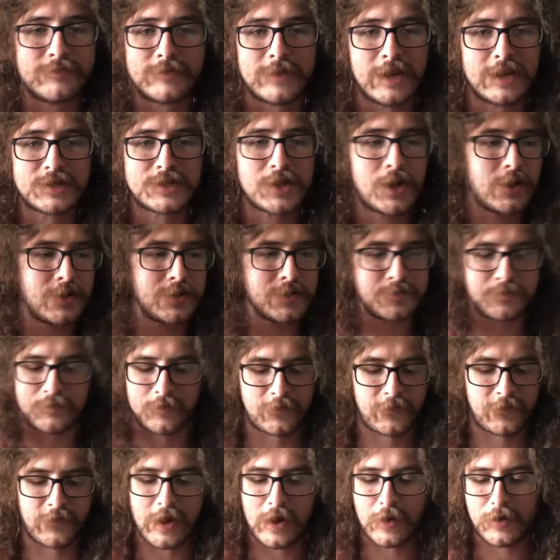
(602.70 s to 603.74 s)
it's all
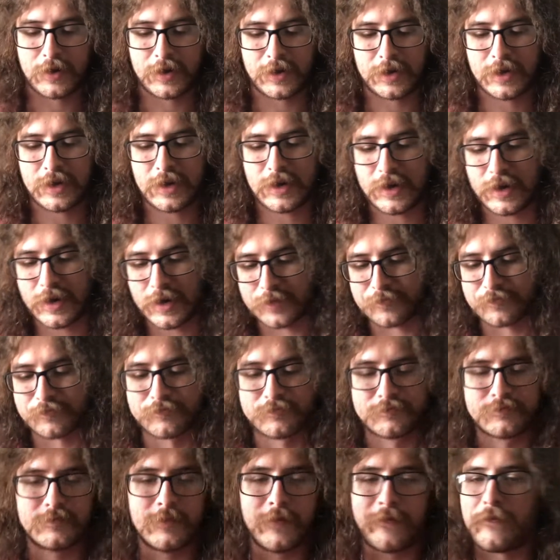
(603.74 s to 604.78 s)
very,
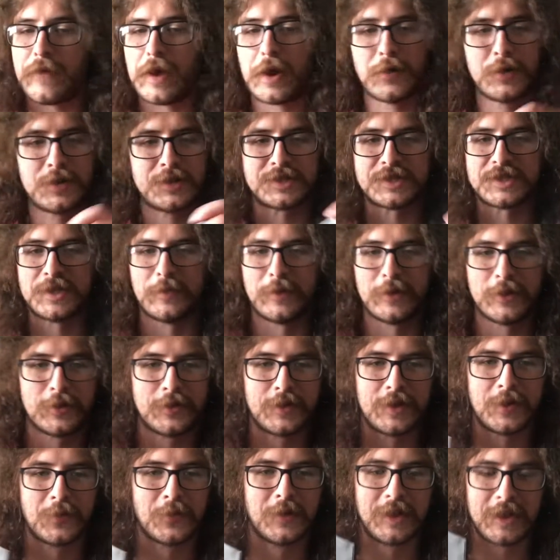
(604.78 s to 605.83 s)
very similar.
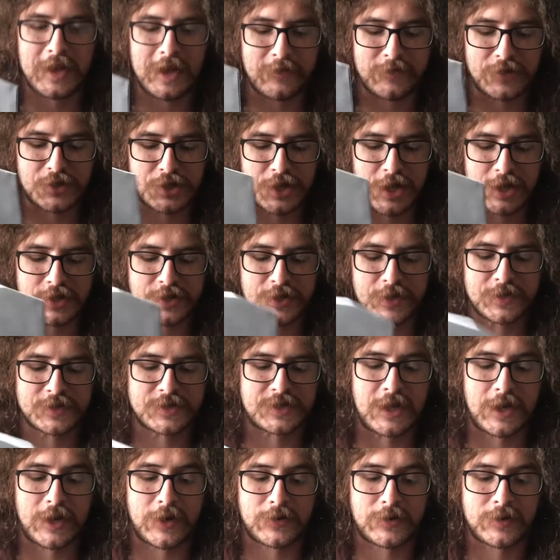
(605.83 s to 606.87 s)
They really haven't changed their
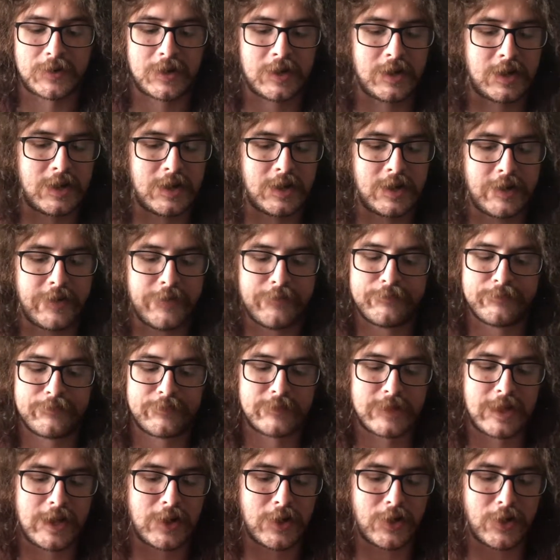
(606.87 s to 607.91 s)
sound
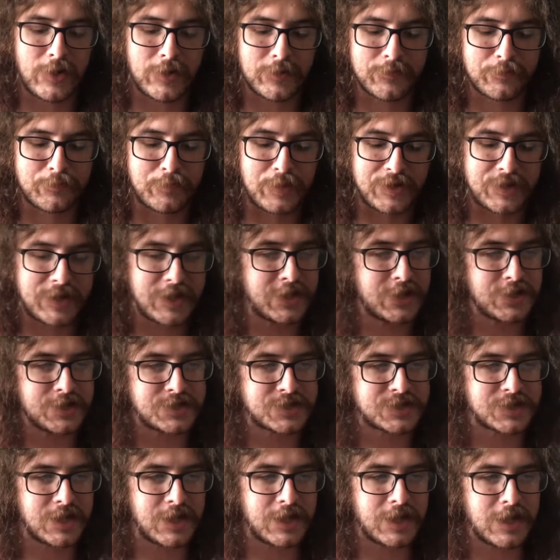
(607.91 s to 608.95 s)
at all, but they
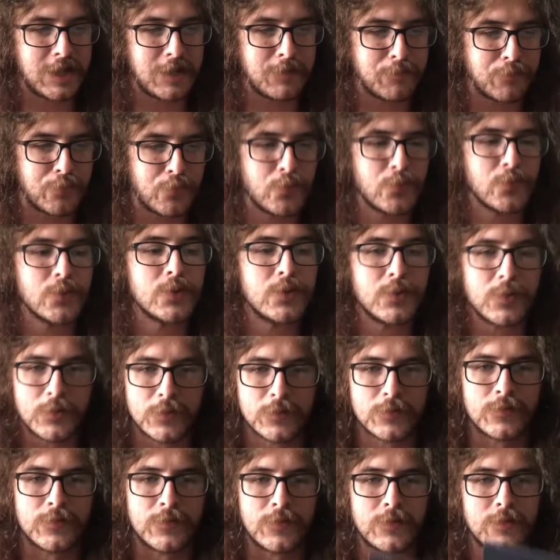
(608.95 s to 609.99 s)
just
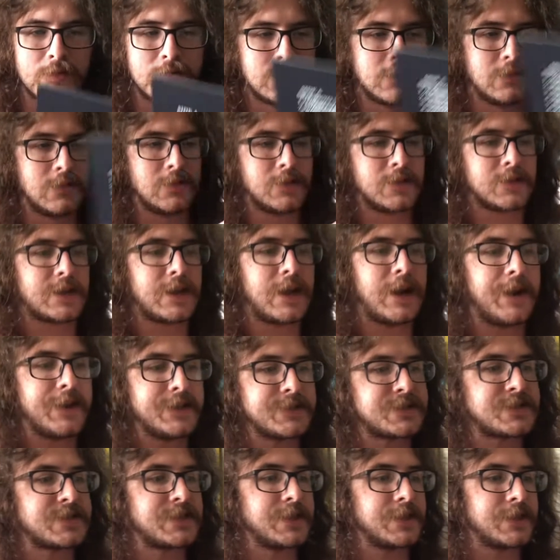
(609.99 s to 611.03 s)
improve
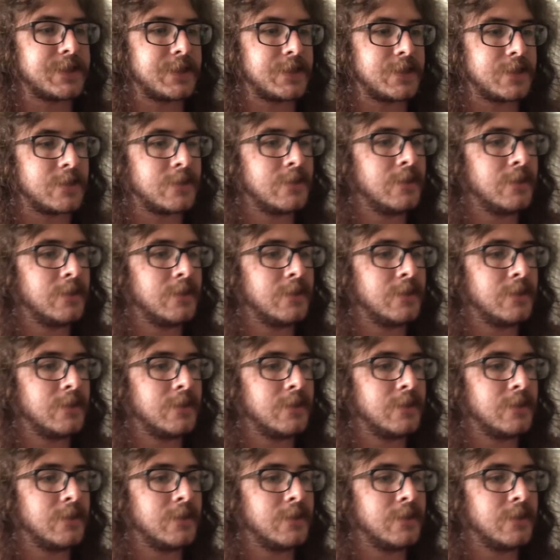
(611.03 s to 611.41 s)
constantly.